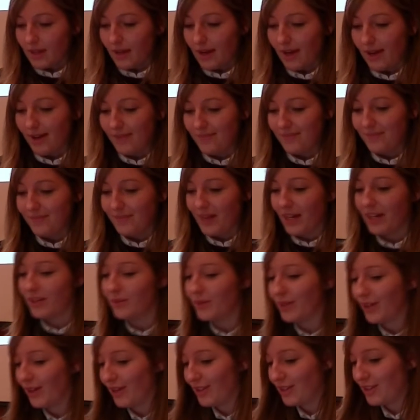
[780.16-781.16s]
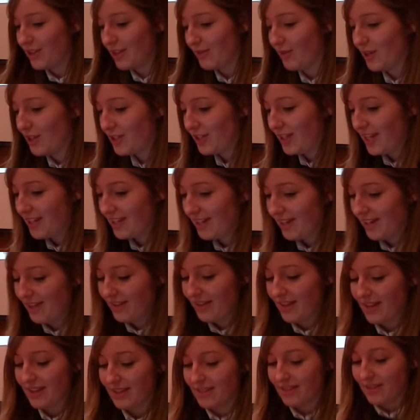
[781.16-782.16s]
I don't want to go into too much detail
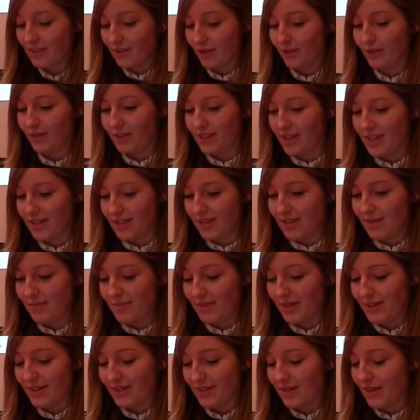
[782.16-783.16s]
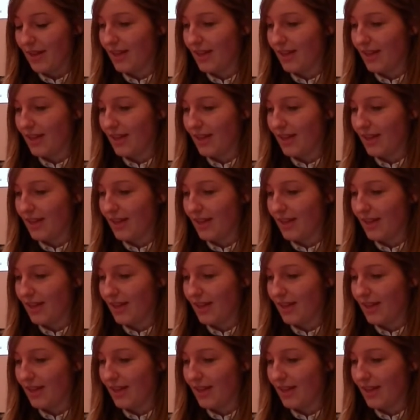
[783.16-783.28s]
on this. You'll see the numbers.